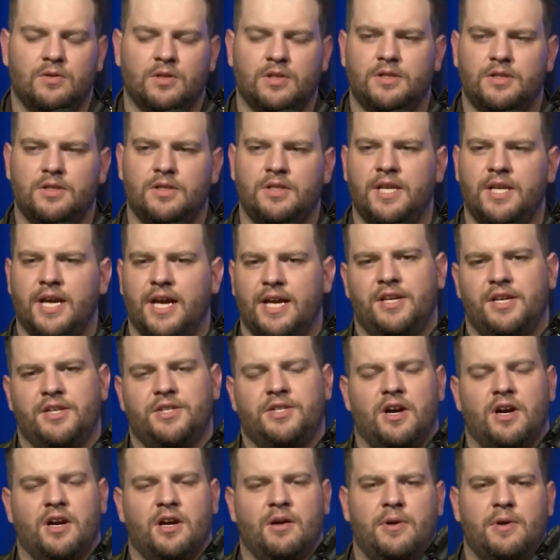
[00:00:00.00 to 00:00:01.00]
Well, Dan, you
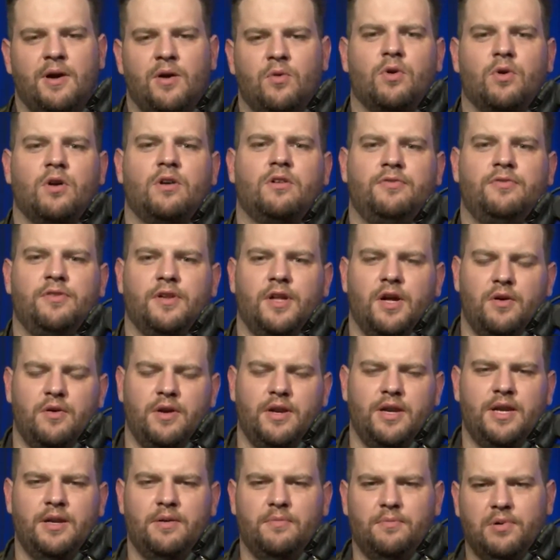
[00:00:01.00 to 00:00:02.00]
talk about
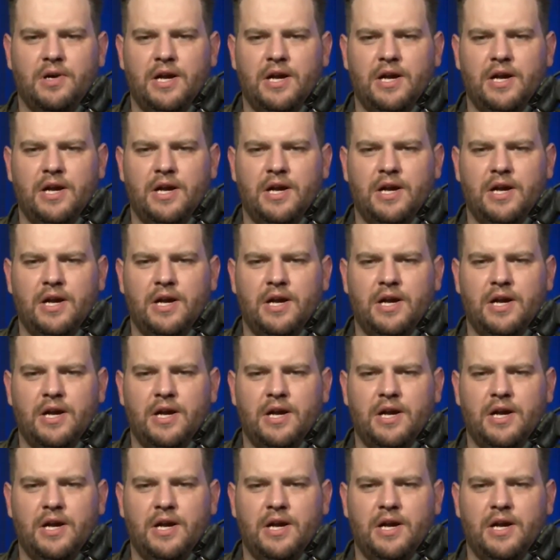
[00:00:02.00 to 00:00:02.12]
workflow, and